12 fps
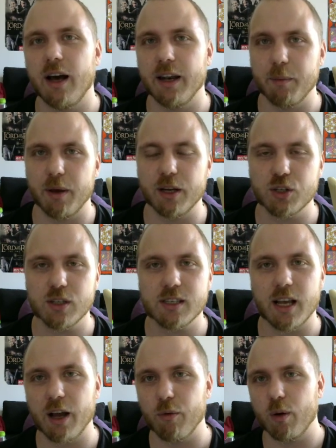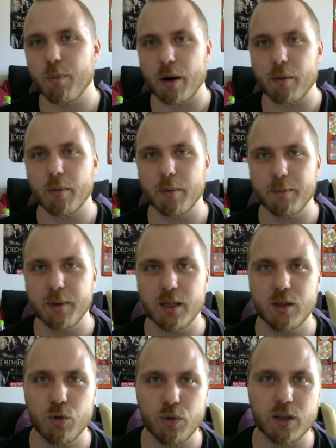animations. I will probably
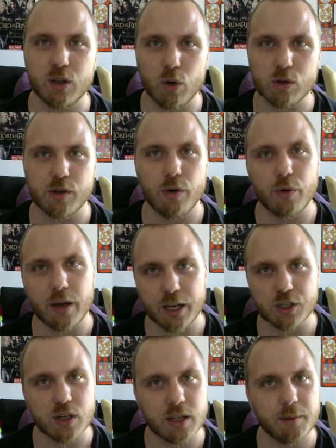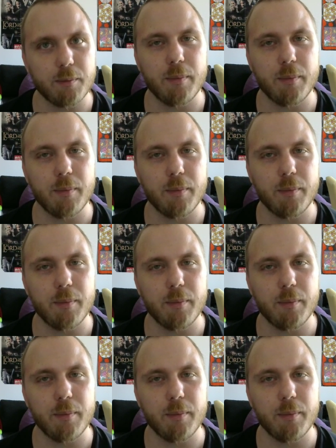be doing those occasionally,